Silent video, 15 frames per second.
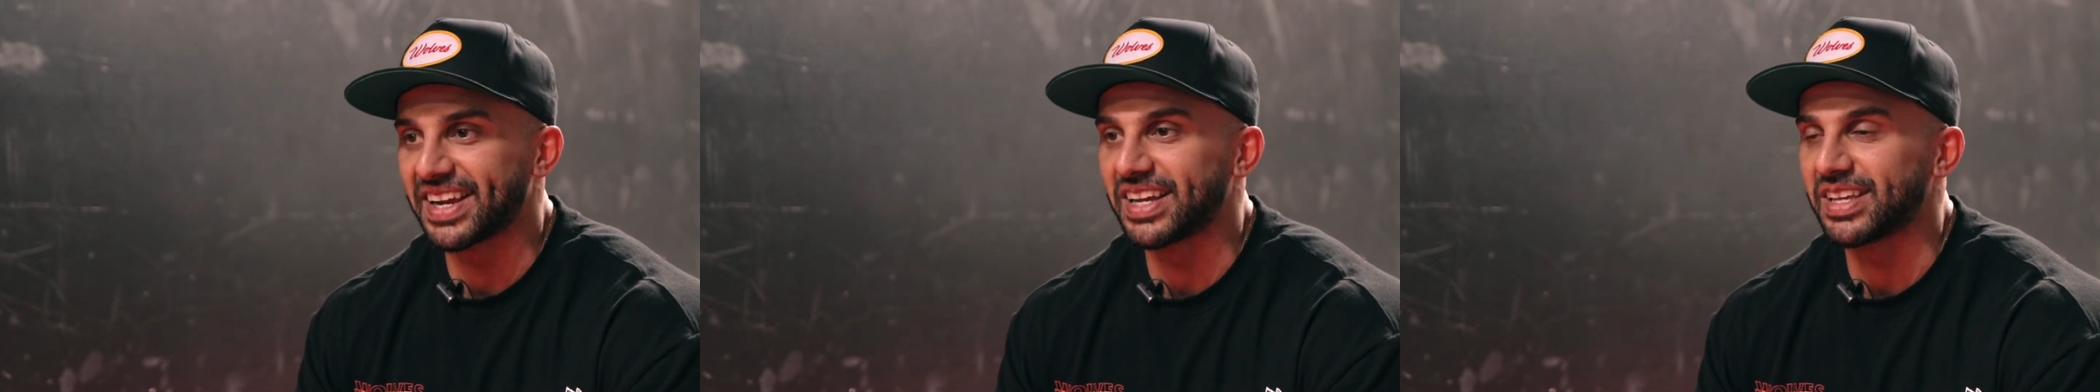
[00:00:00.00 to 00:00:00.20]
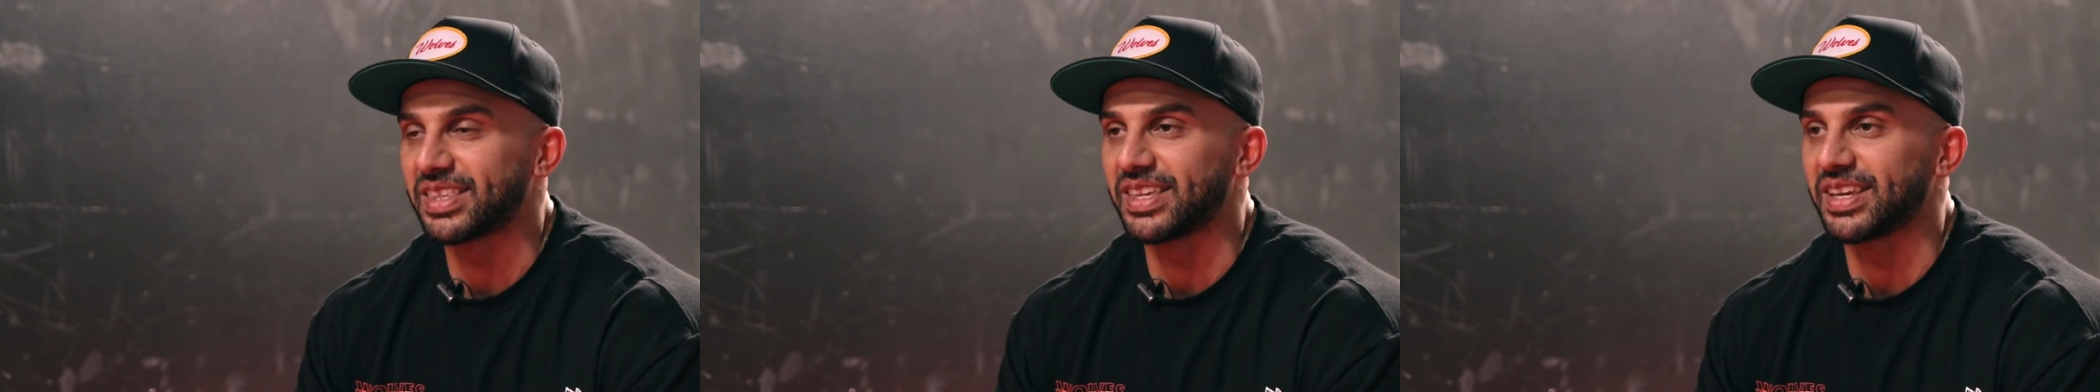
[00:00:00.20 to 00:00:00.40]

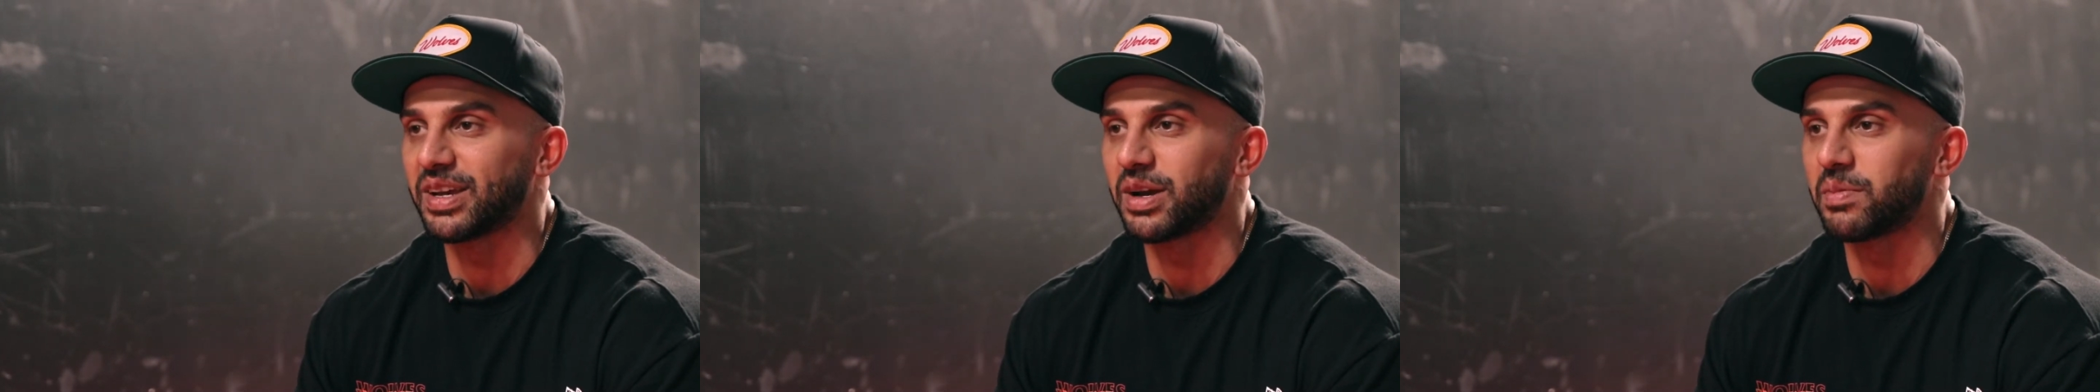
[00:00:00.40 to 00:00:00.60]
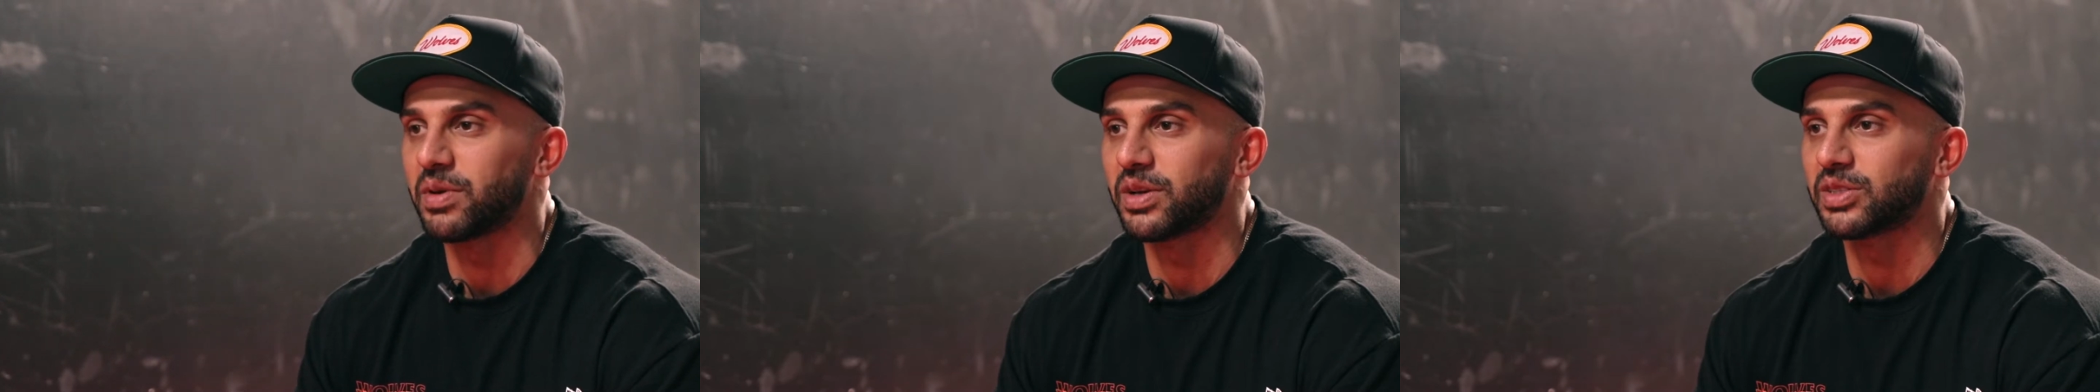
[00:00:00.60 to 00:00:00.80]
"I think
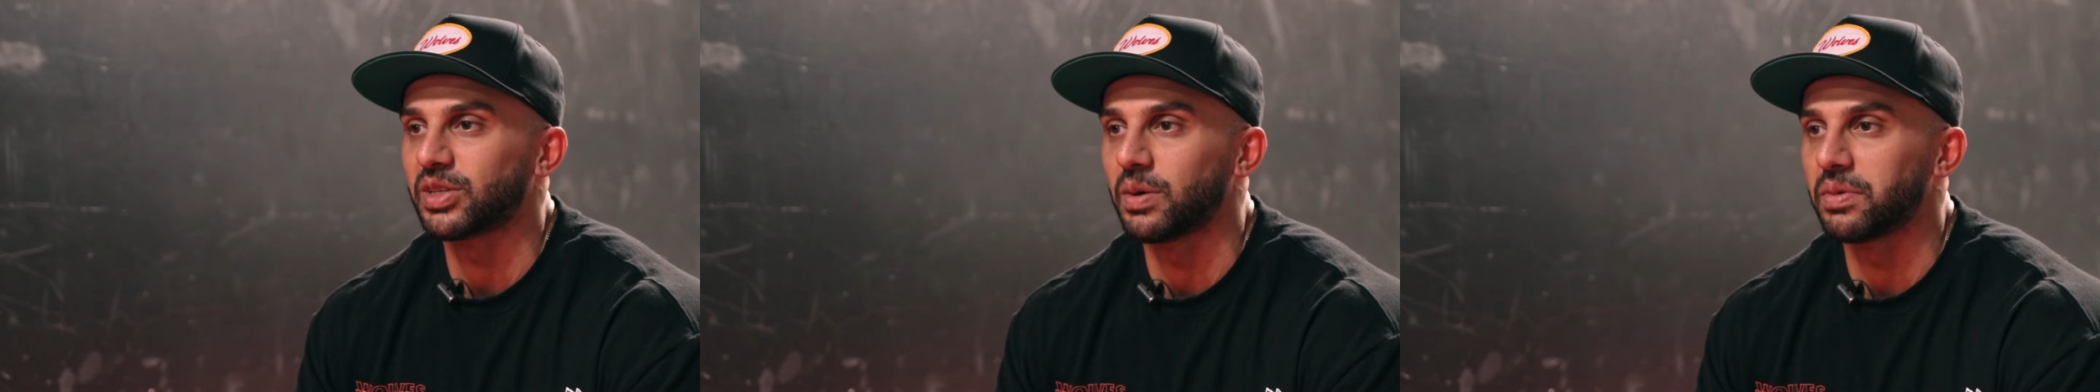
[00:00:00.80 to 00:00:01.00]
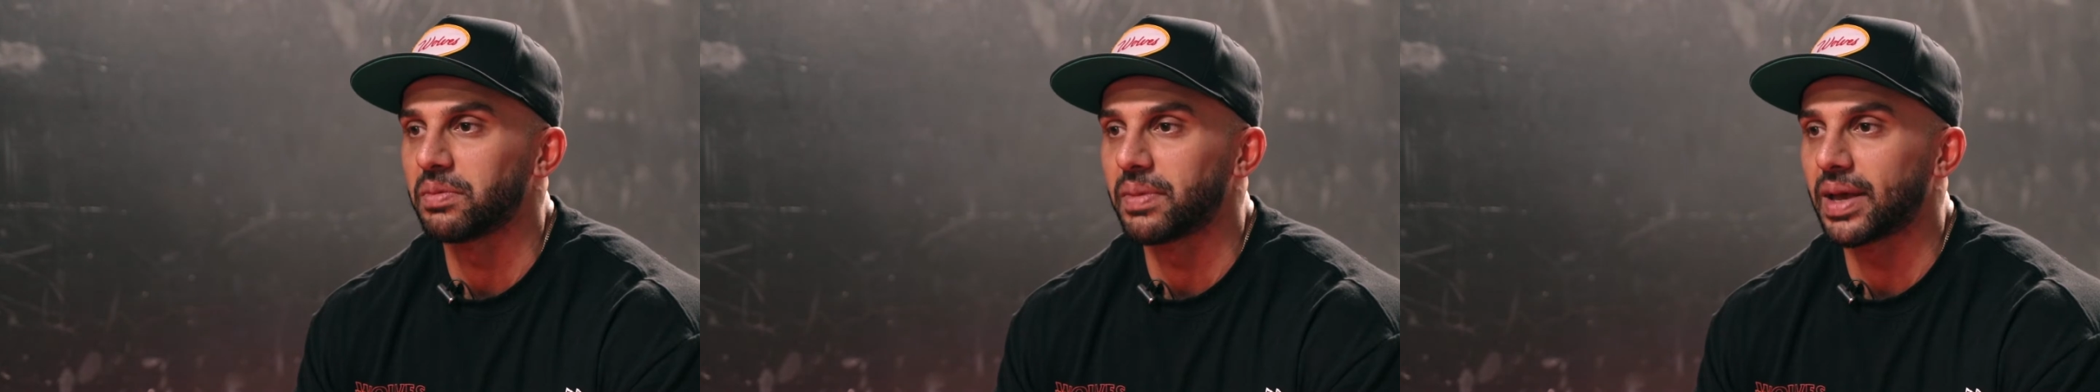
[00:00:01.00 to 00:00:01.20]
I'm not
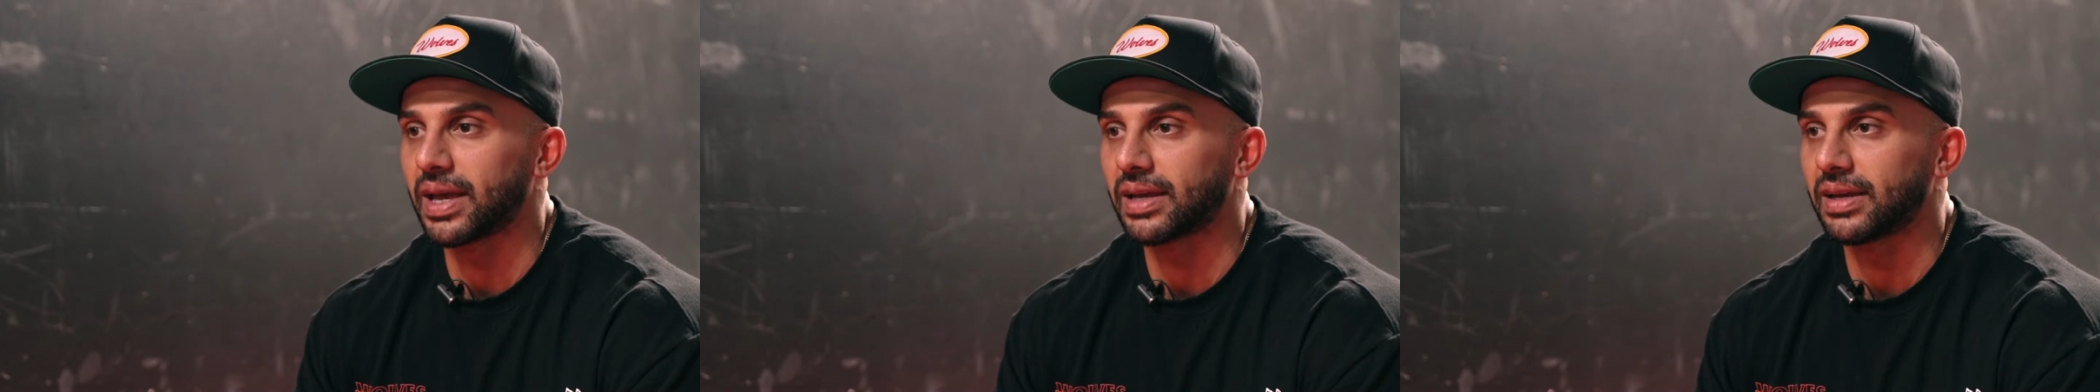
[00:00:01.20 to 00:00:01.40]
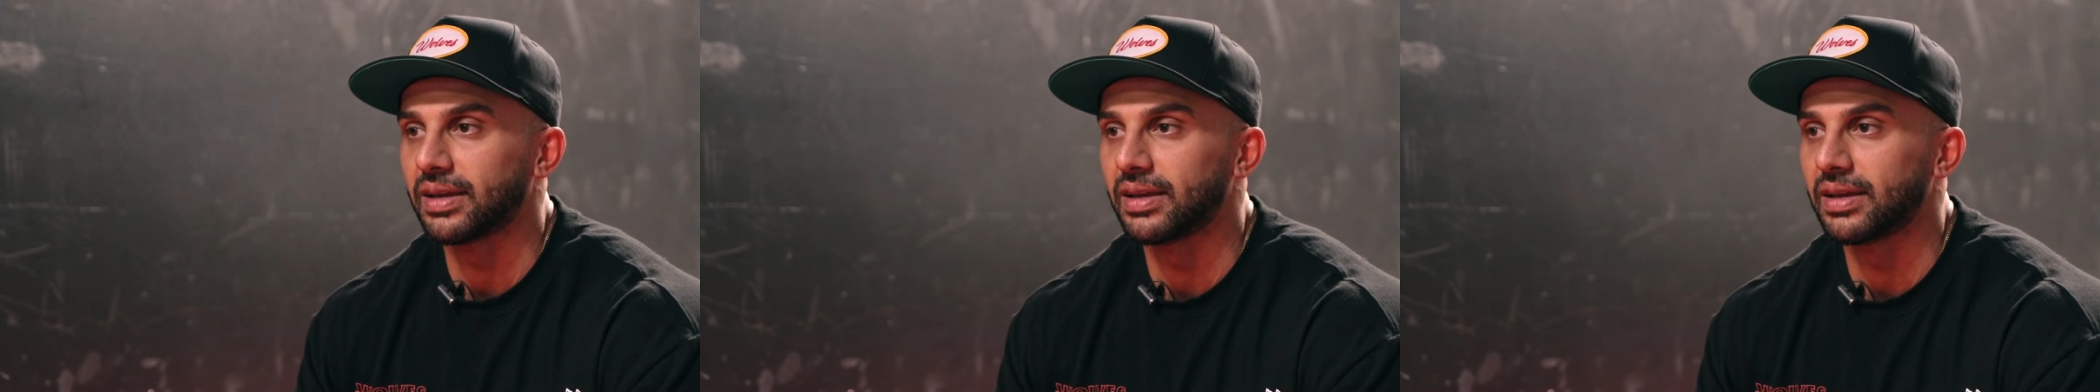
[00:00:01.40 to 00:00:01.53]
coming back."